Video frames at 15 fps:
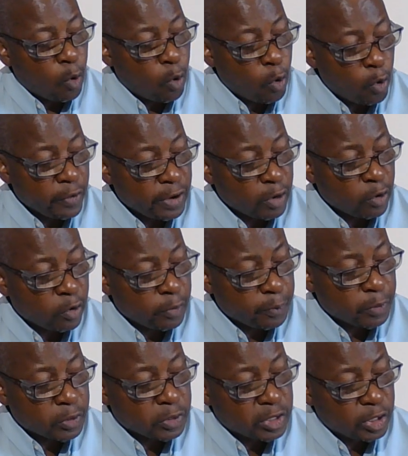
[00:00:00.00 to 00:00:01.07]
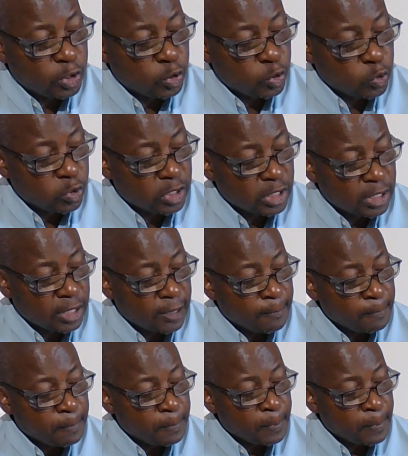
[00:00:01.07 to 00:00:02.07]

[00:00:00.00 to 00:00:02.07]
whoring or prostituting